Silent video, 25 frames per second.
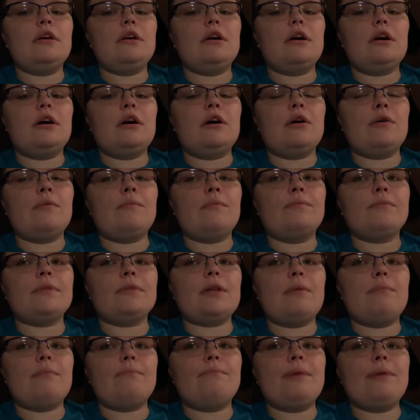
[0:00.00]
band
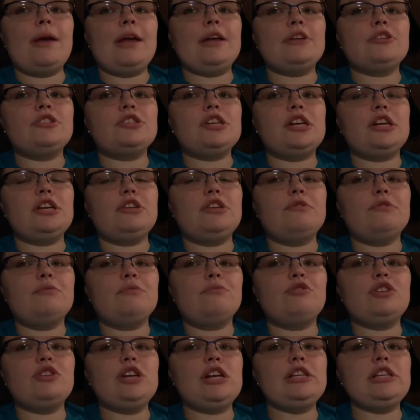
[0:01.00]
change. You can
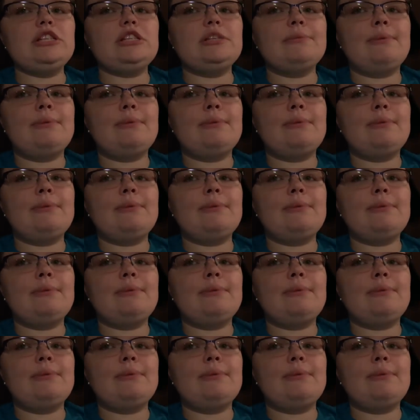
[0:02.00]
change